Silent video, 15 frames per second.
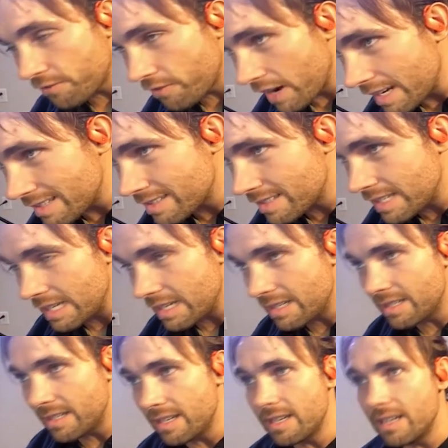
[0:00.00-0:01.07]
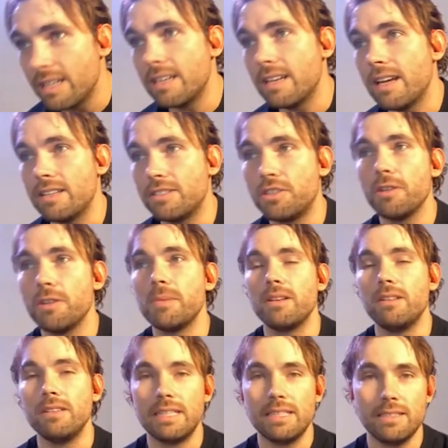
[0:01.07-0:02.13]
fight scene in
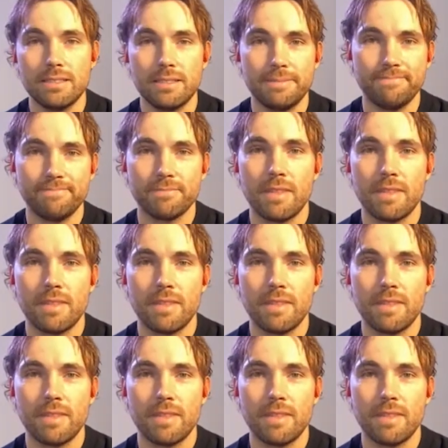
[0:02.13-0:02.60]
Terminal List